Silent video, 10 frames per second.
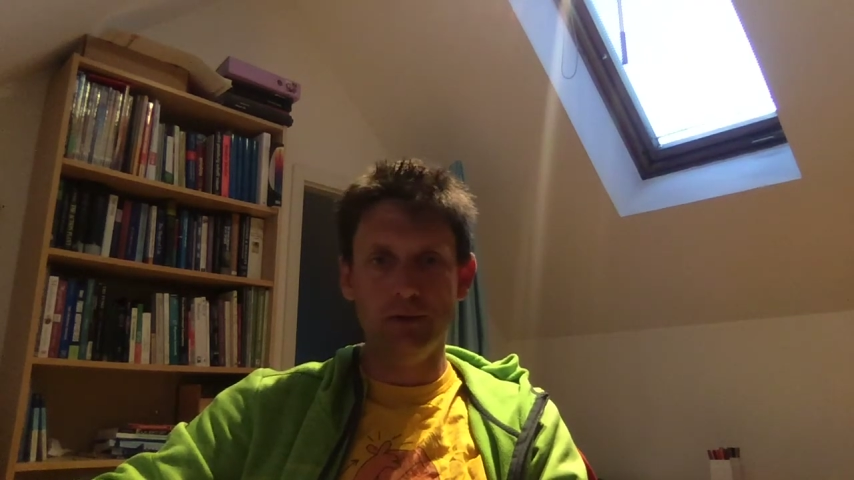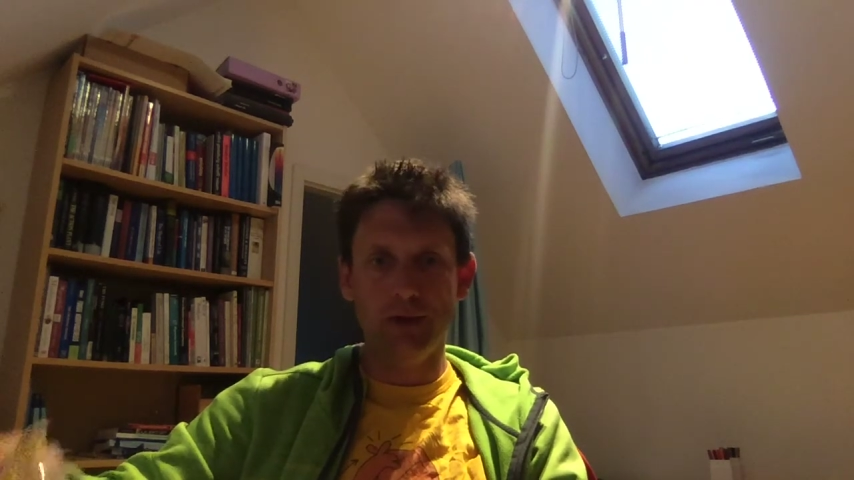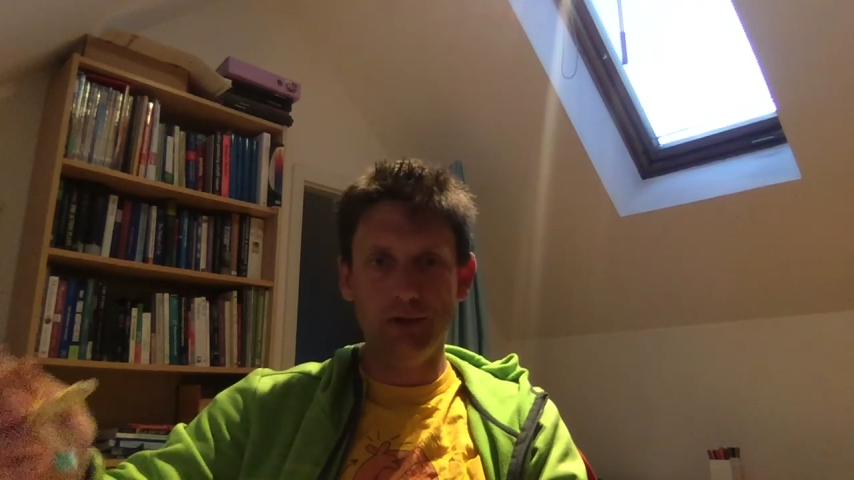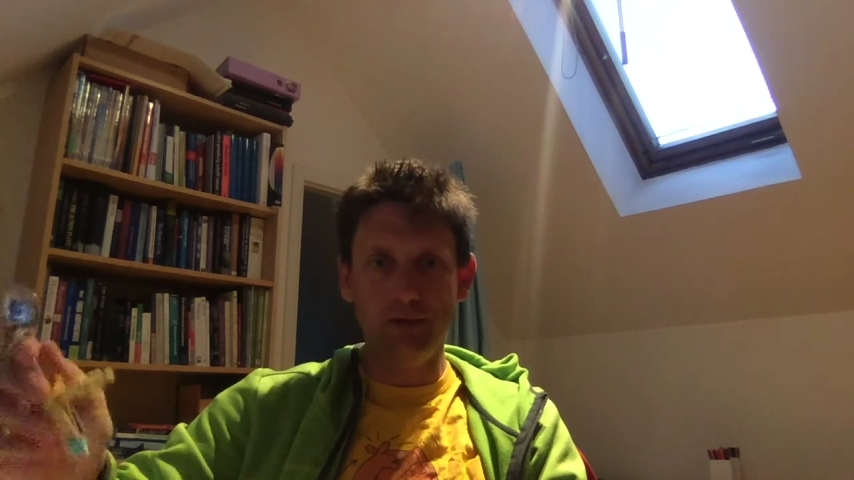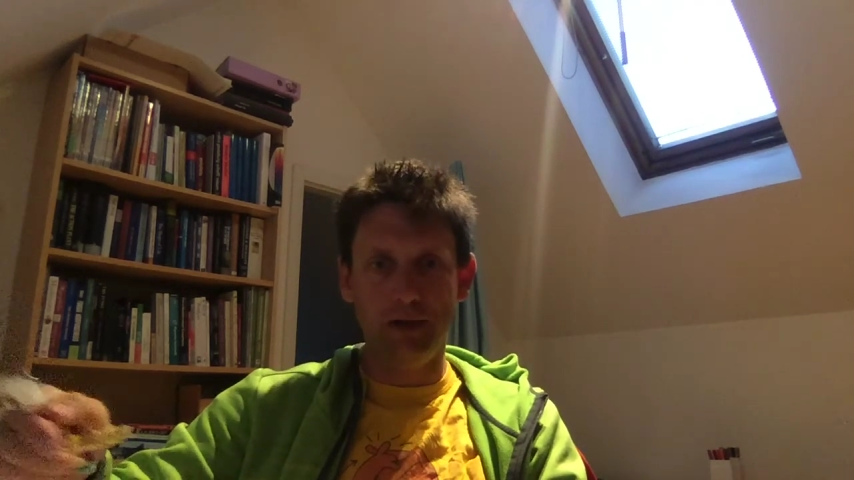
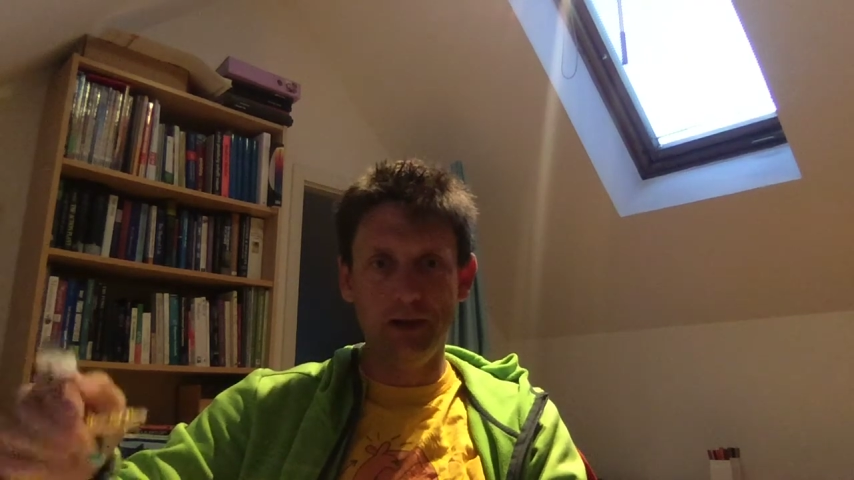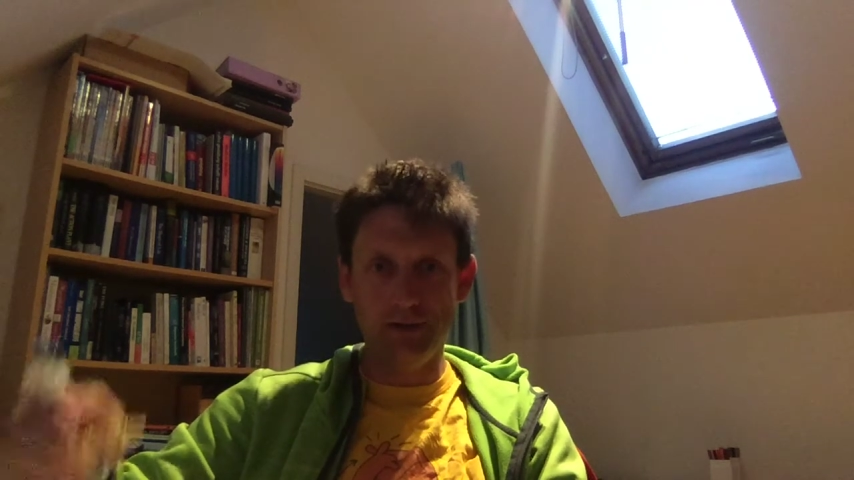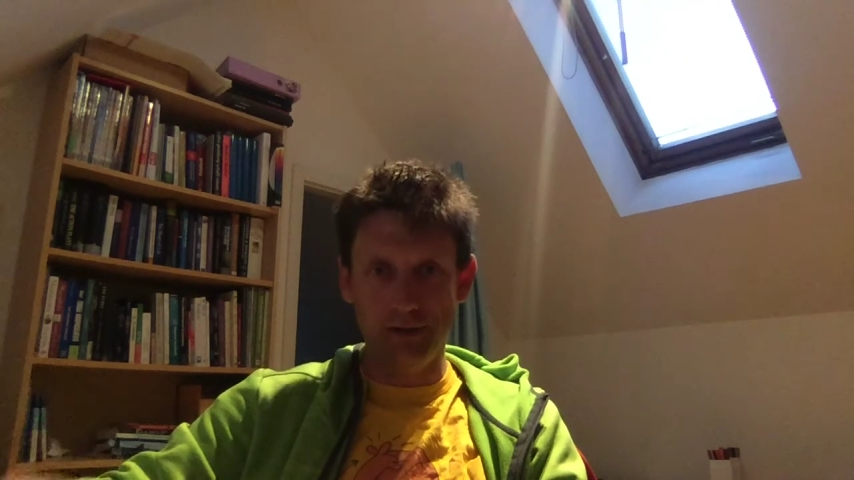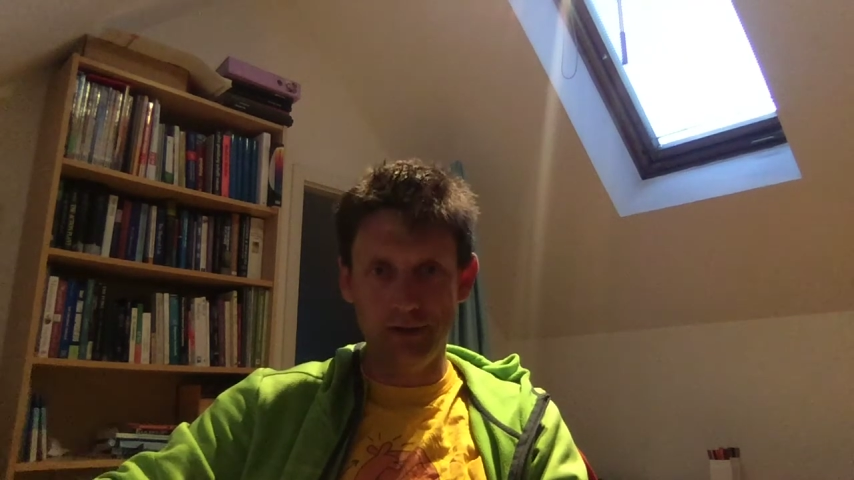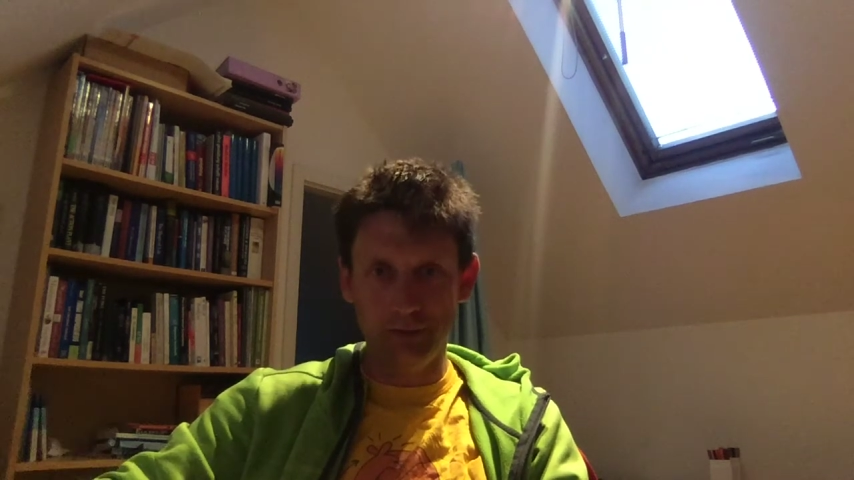elastic
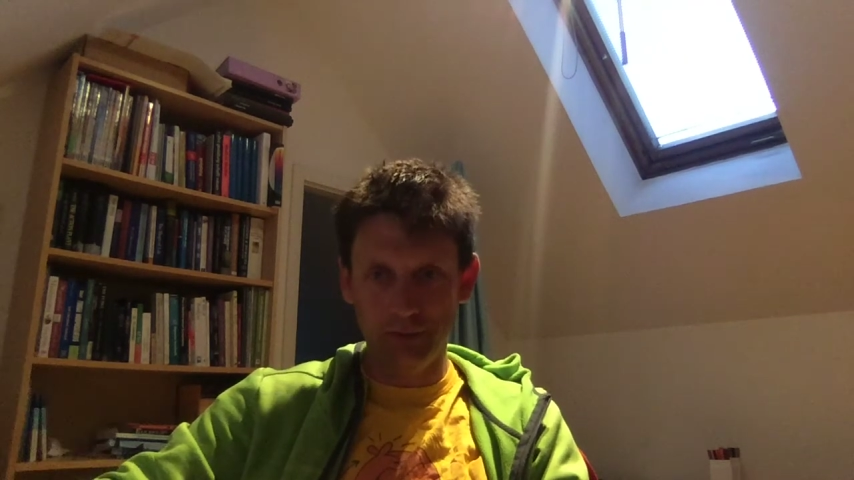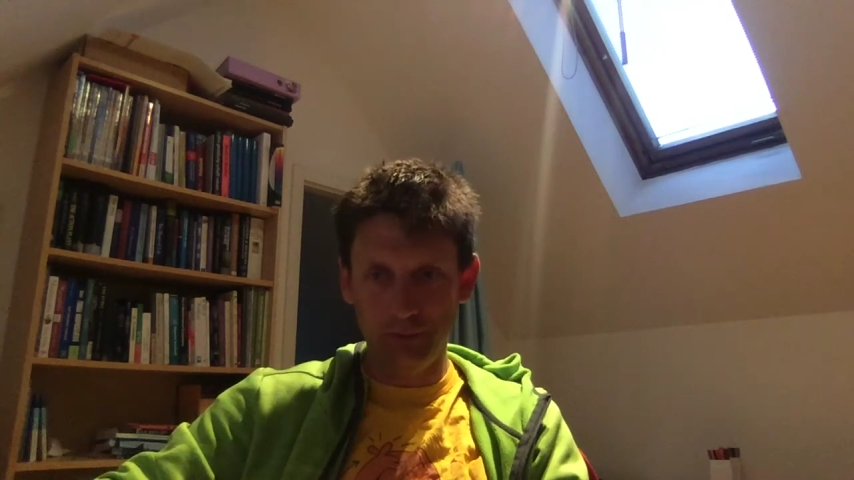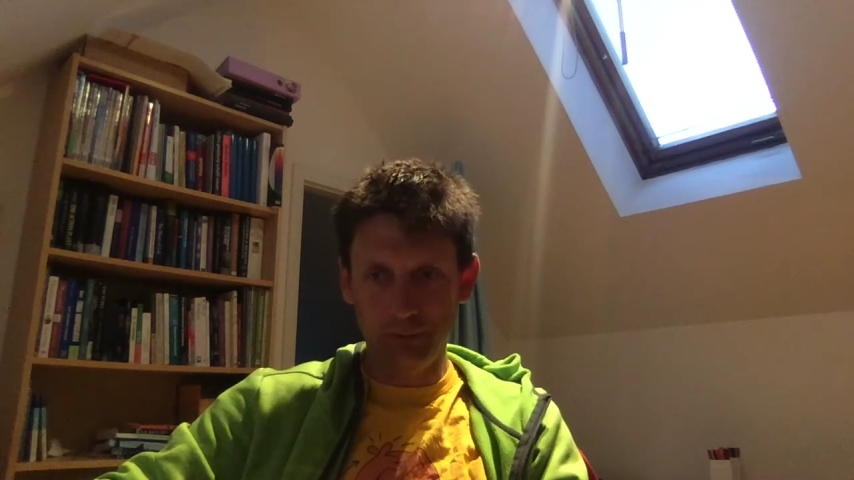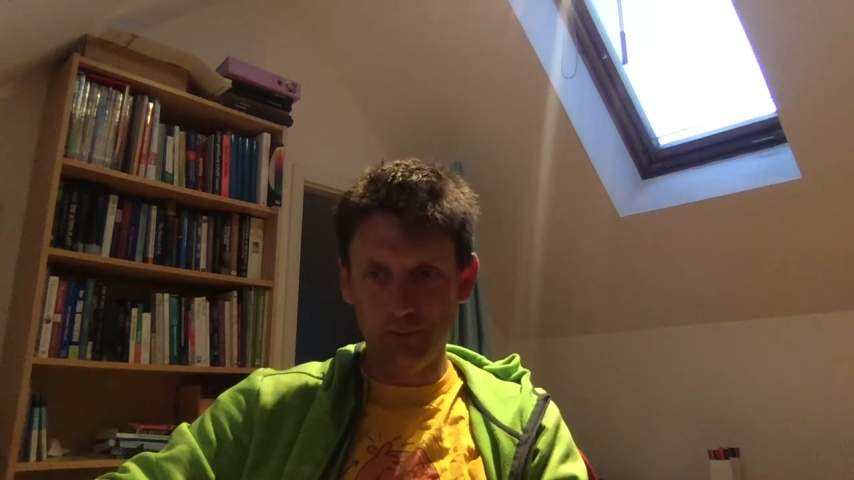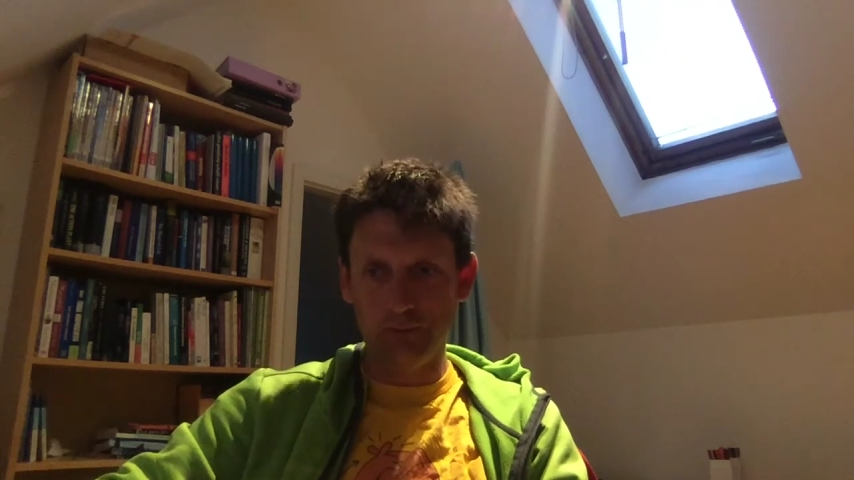energy and all
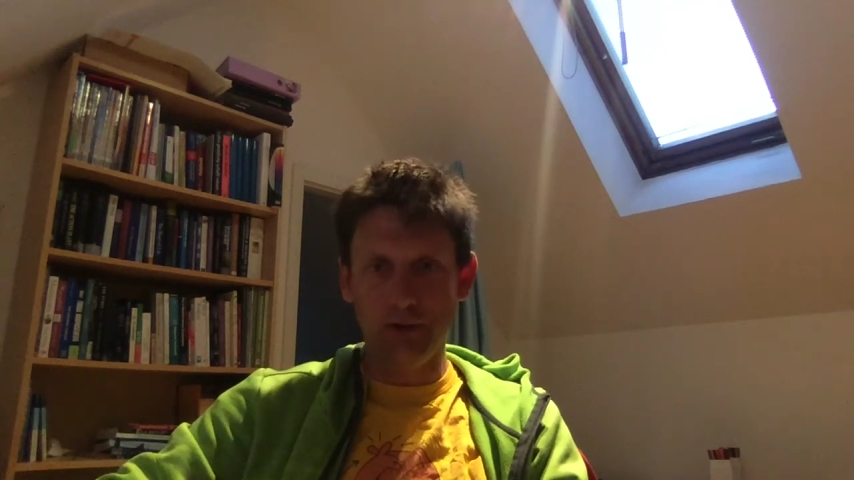these sorts of